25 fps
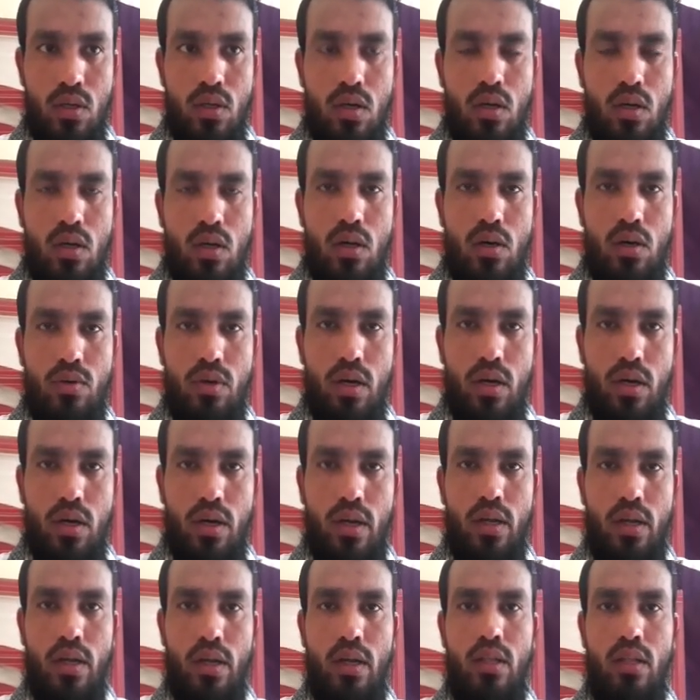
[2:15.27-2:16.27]
we are
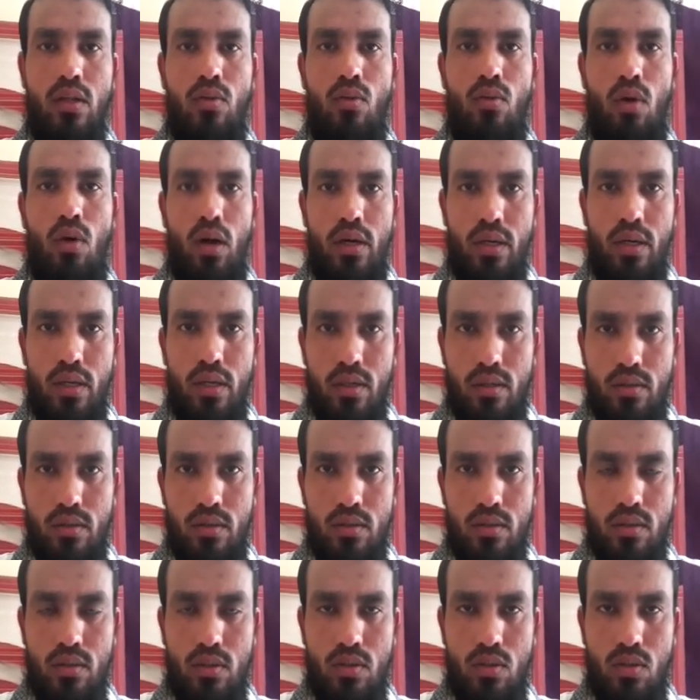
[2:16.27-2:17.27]
drinking the water.
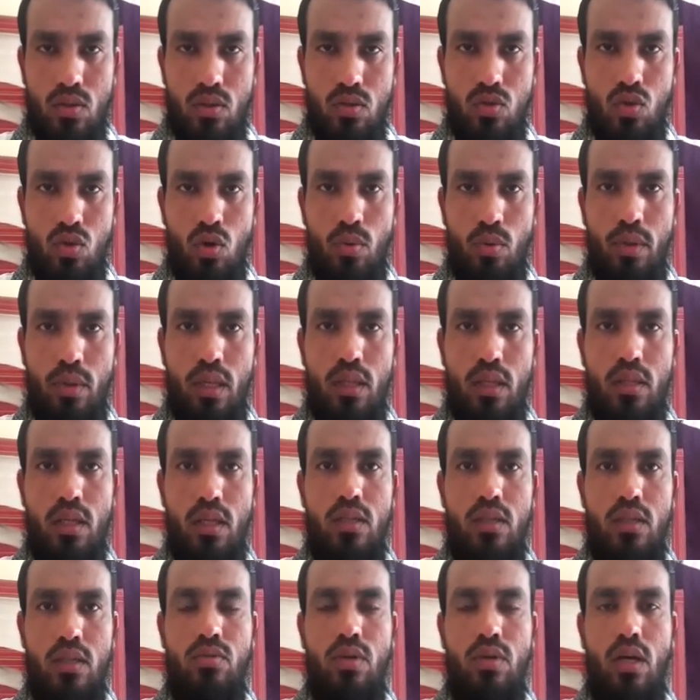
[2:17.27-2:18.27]
So many
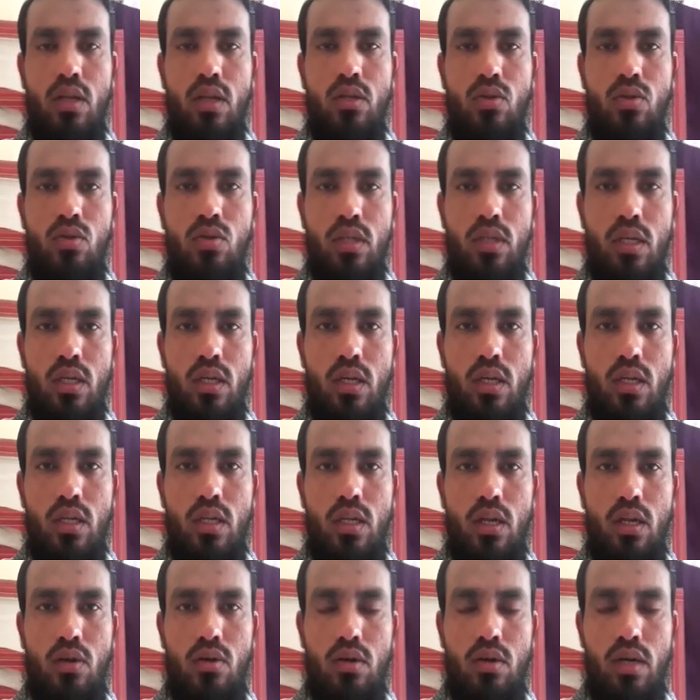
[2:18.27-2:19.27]
things we are using
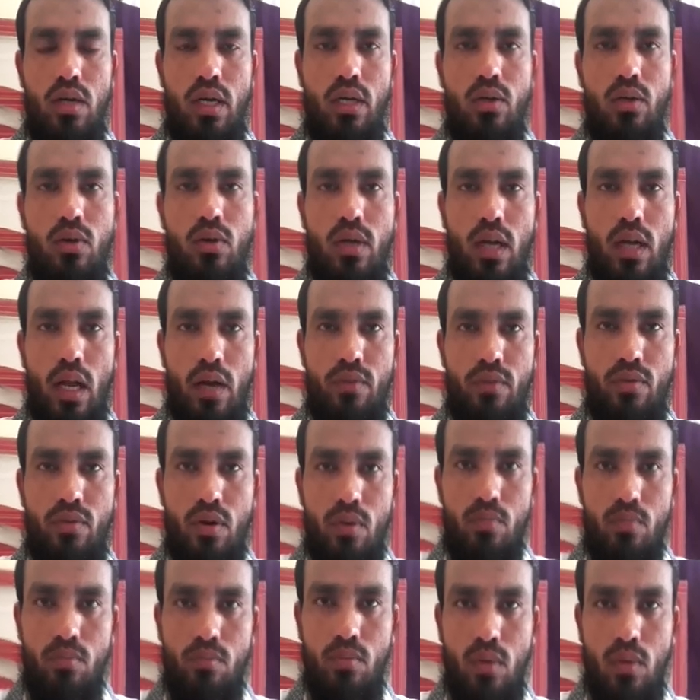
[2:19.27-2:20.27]
in our day to day life
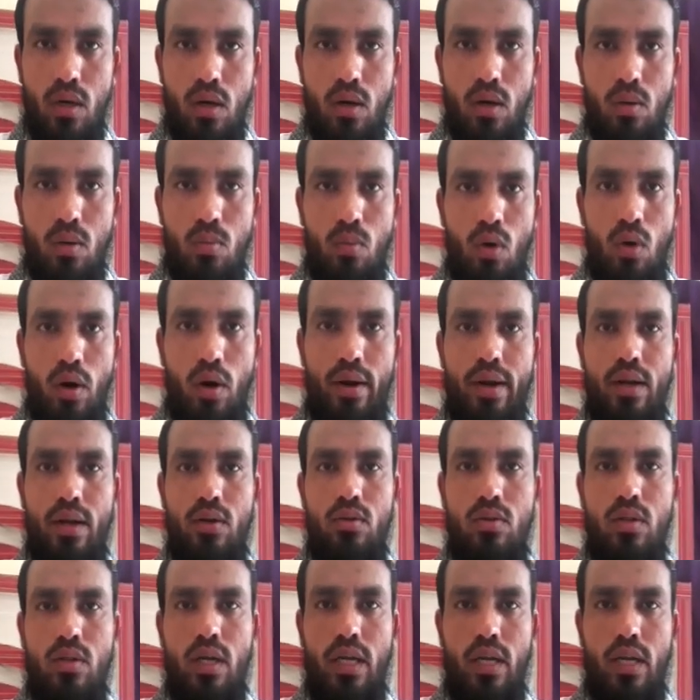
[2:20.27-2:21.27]
from morning
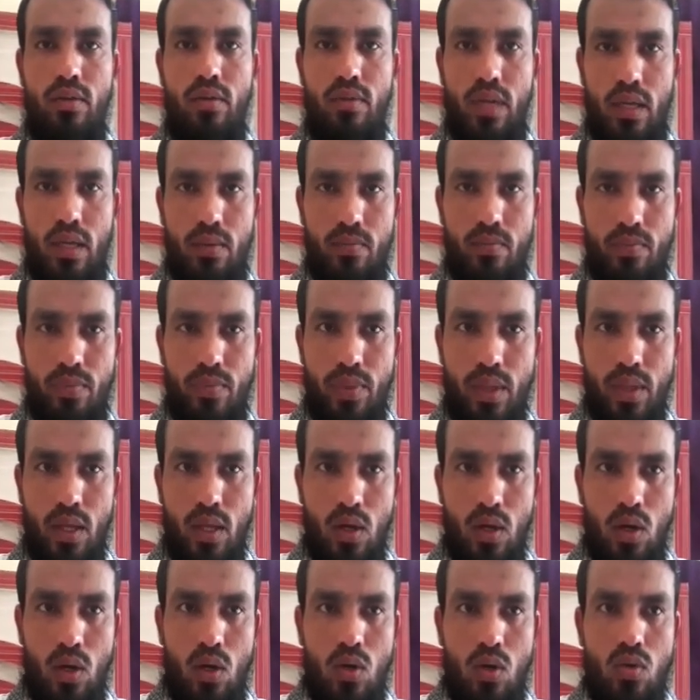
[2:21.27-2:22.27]
to the evening.
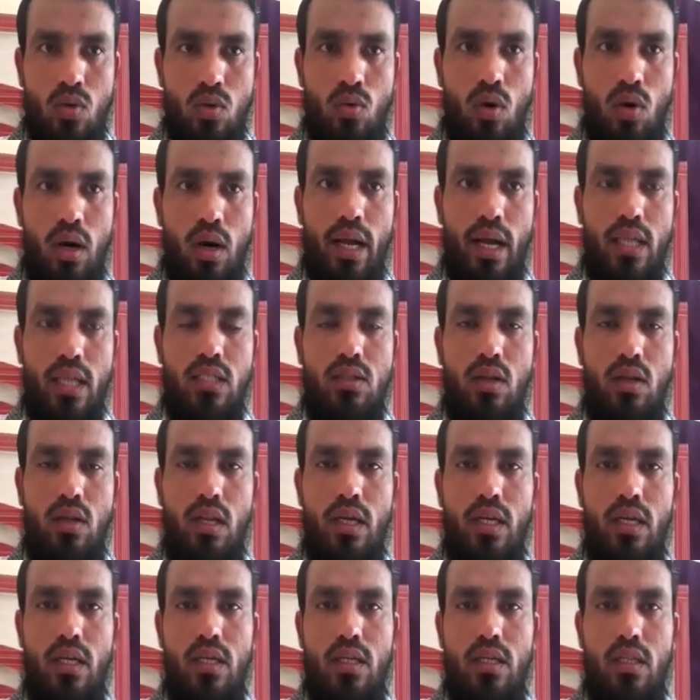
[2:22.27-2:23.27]
So what
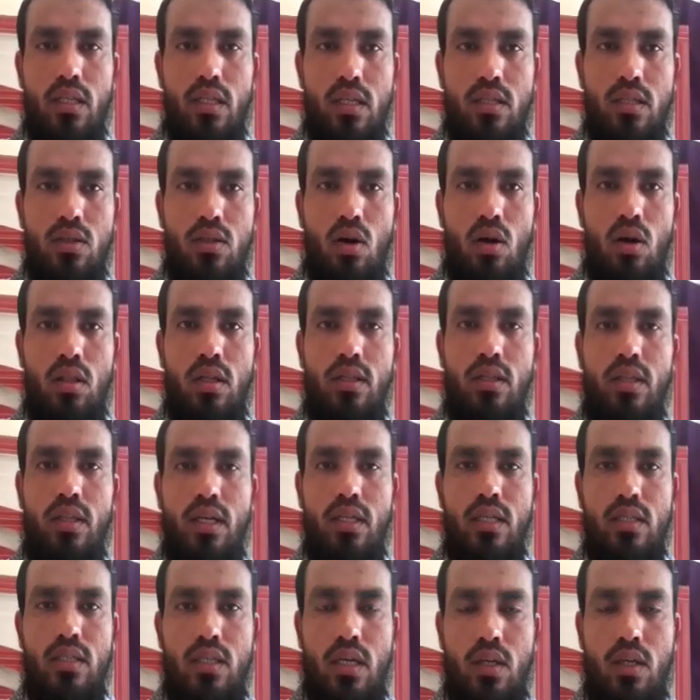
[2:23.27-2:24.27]
actually these all the
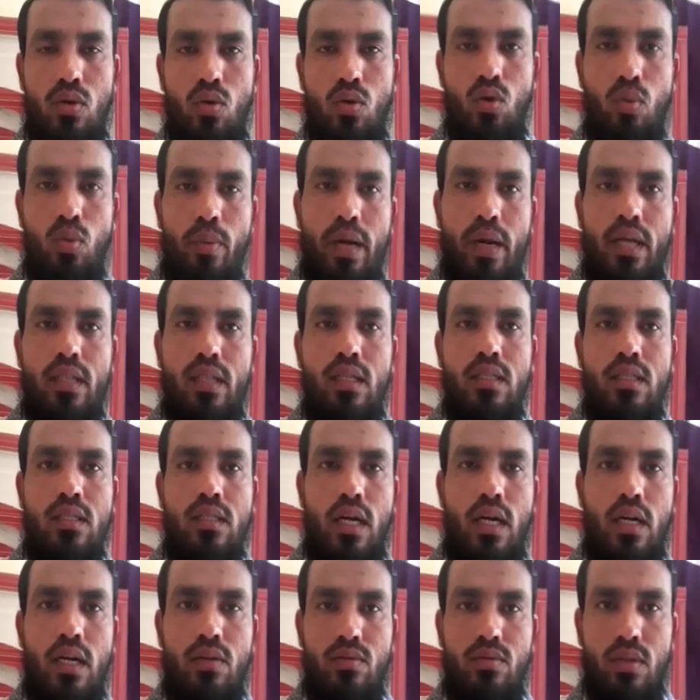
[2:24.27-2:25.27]
things, and who made this
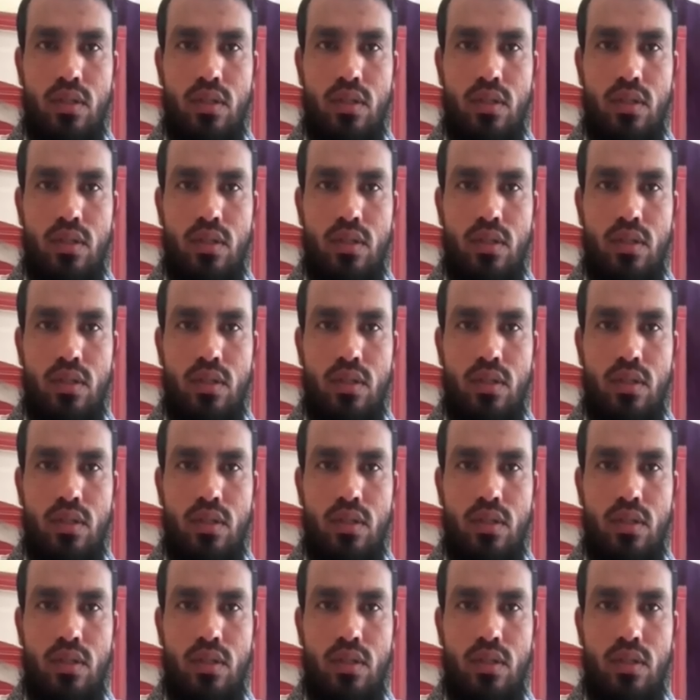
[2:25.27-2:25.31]
kind of the